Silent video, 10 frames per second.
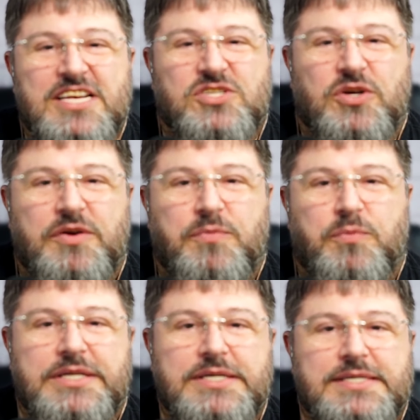So if
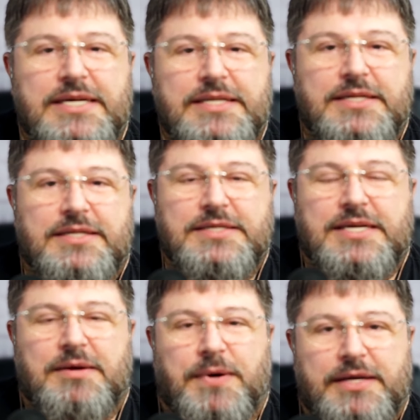we translate this
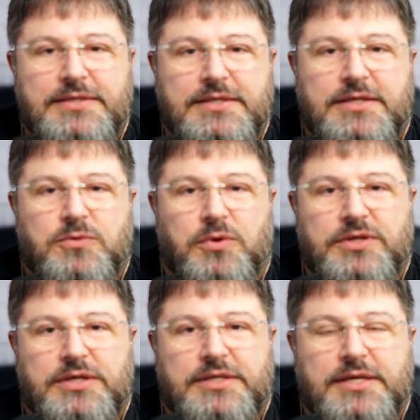capacity to
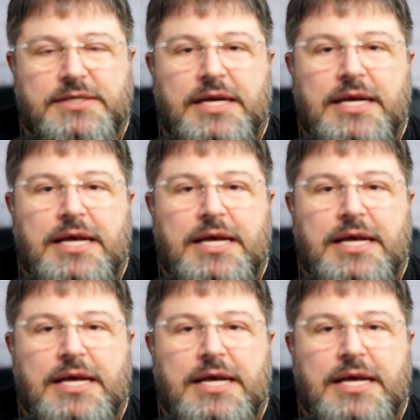other things,